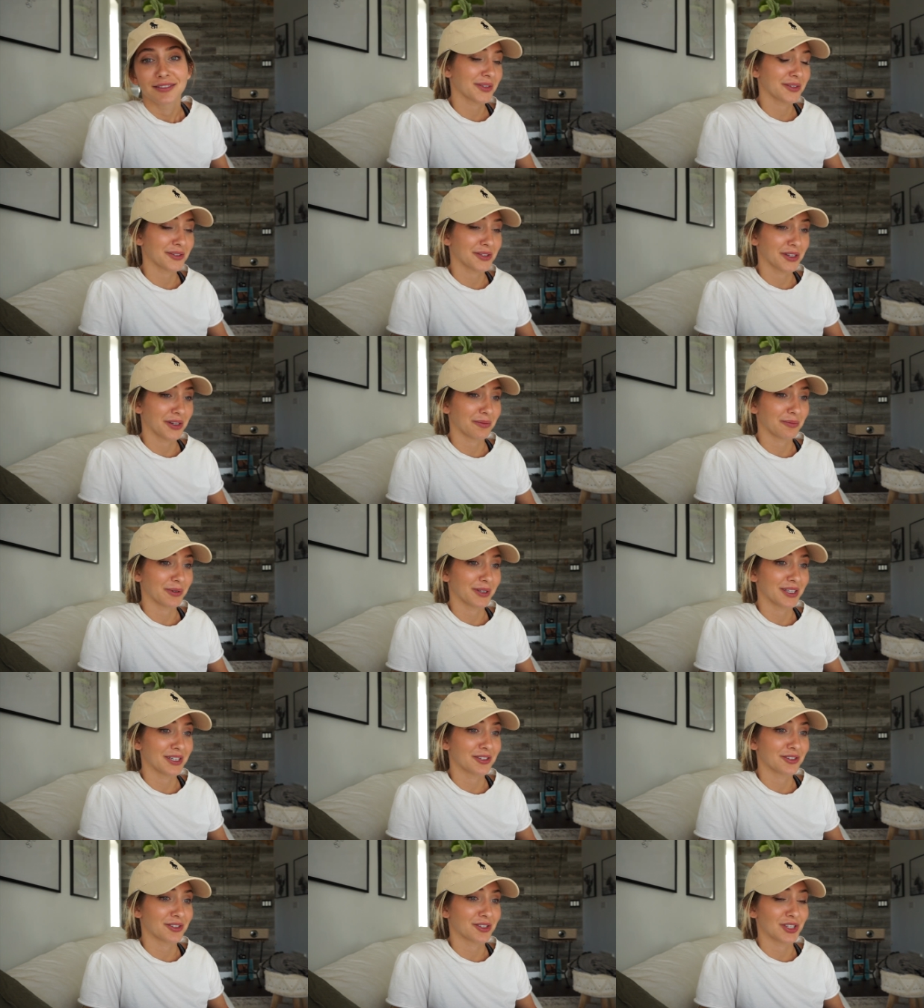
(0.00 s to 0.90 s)
So I'm
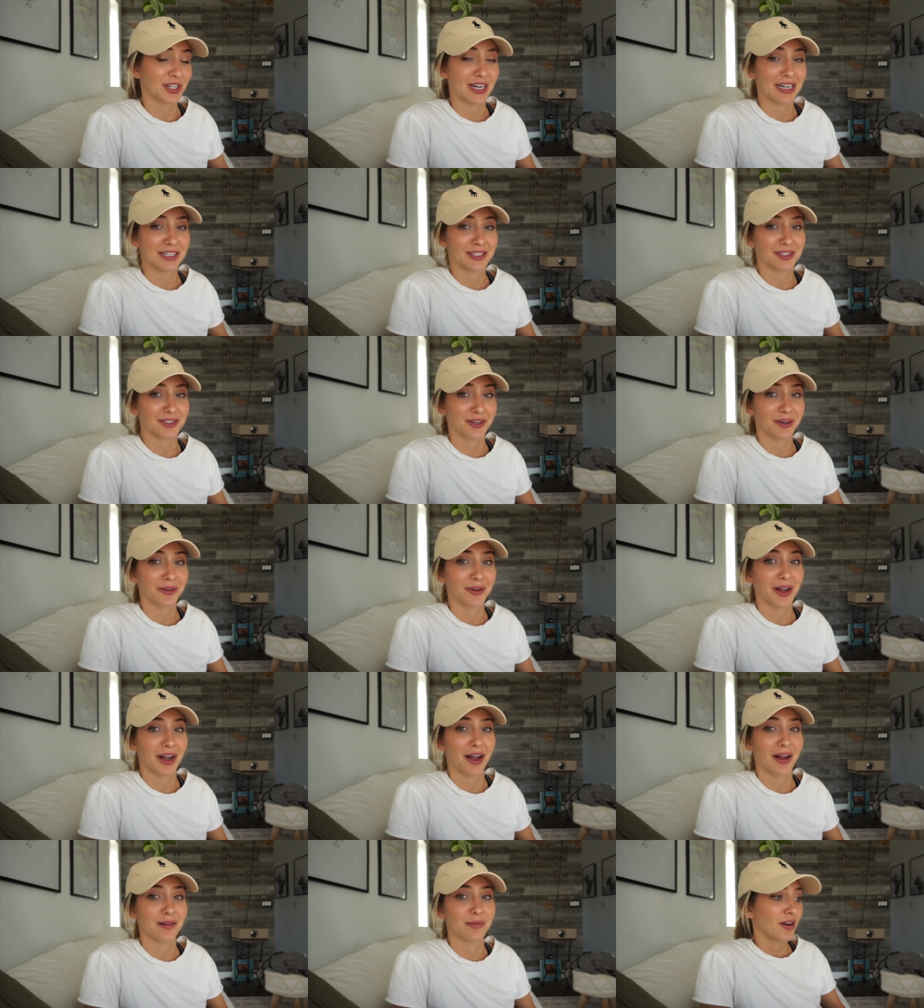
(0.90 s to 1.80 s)
really just trying to soak
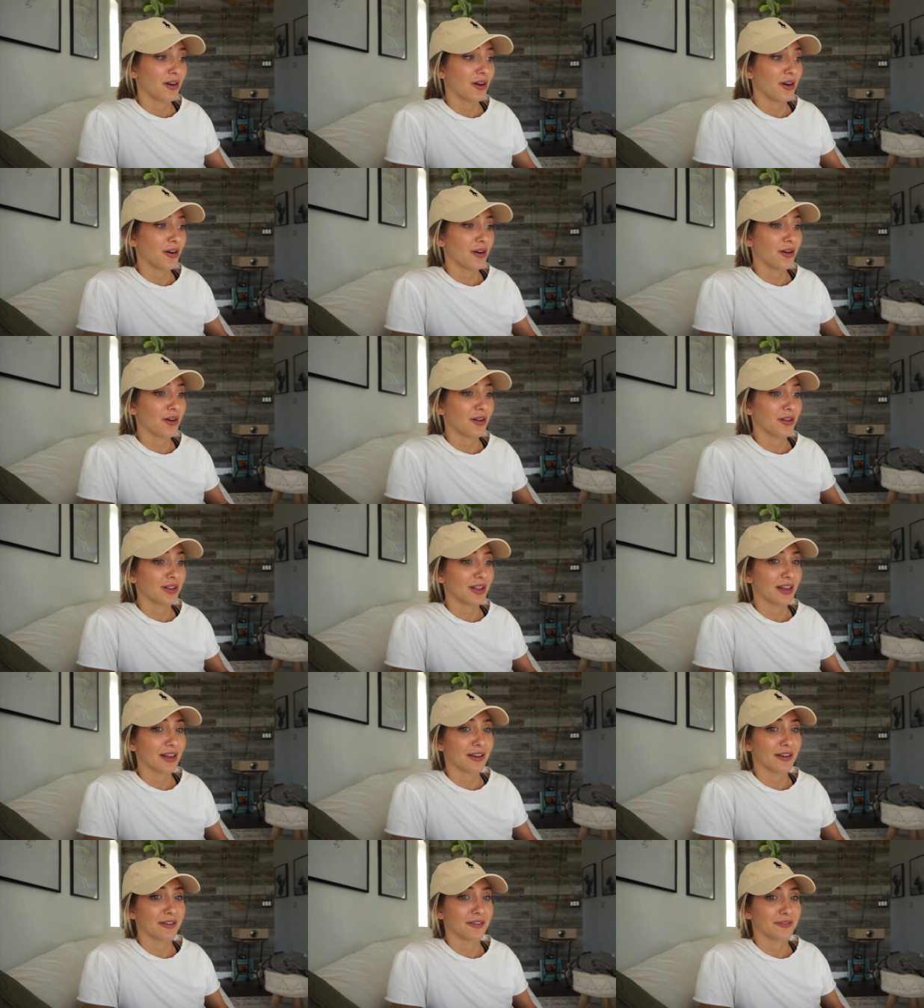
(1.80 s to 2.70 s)
up all
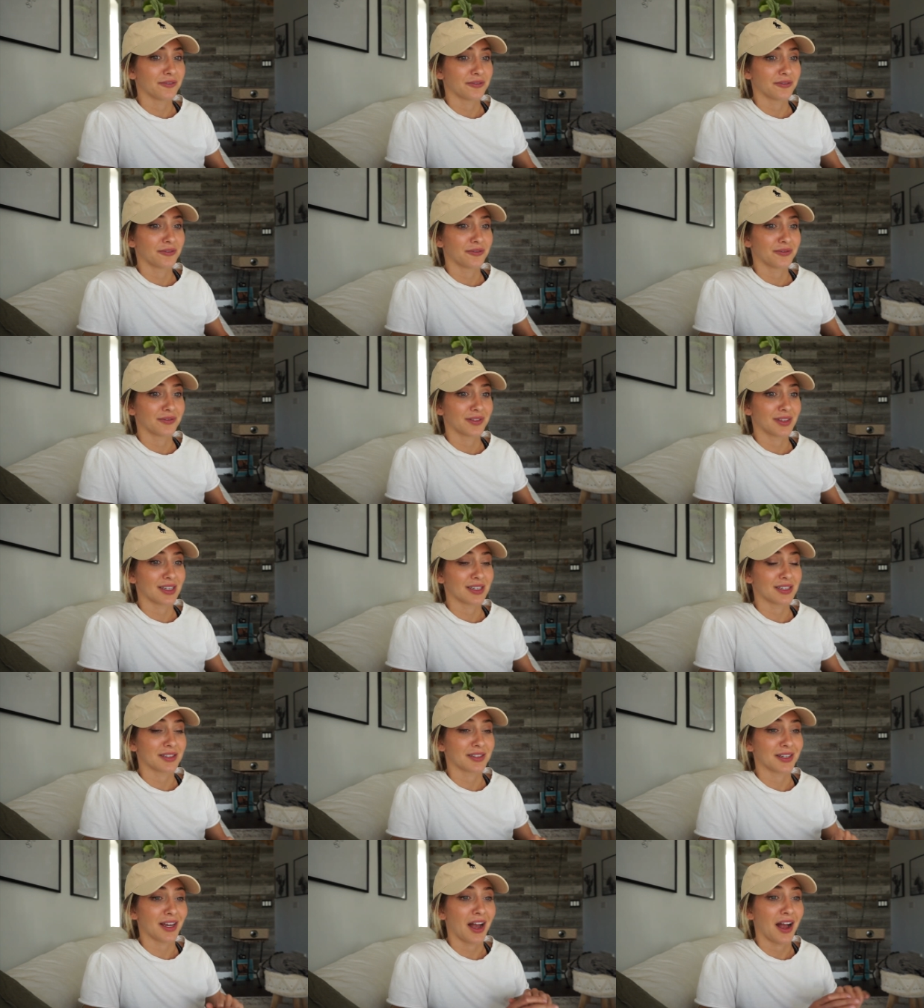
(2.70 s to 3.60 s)
of
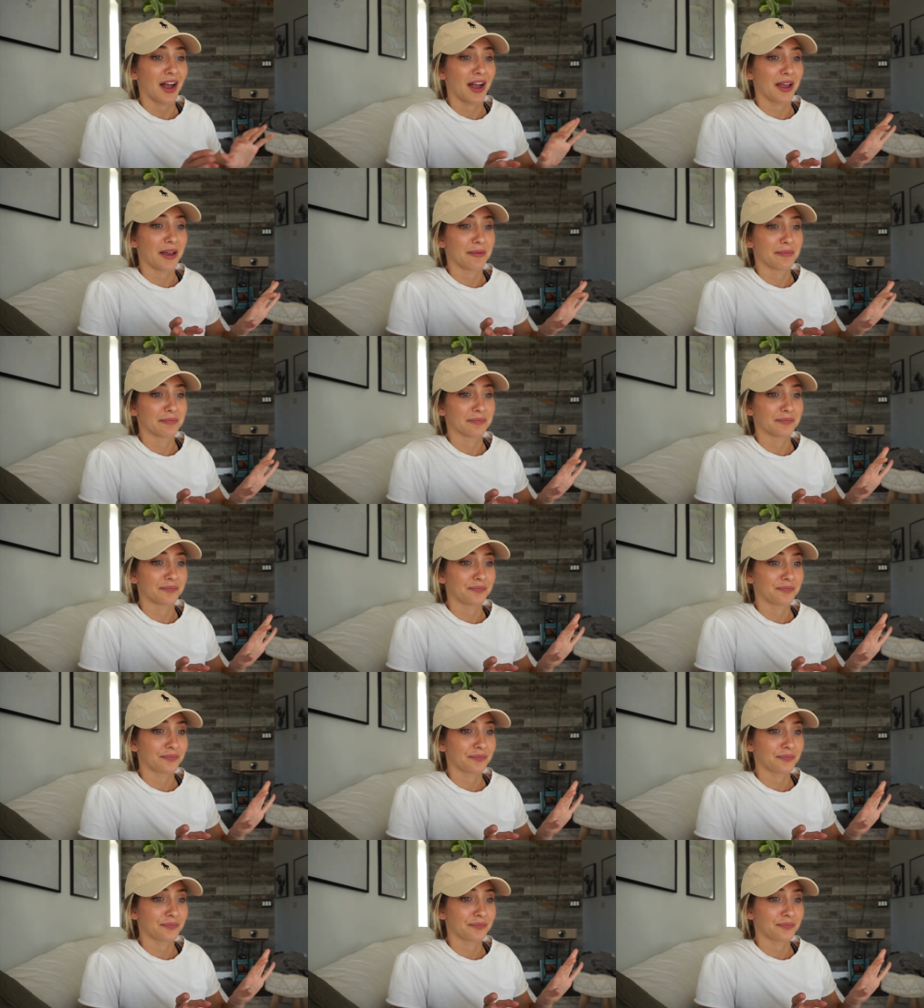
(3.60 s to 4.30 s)
this time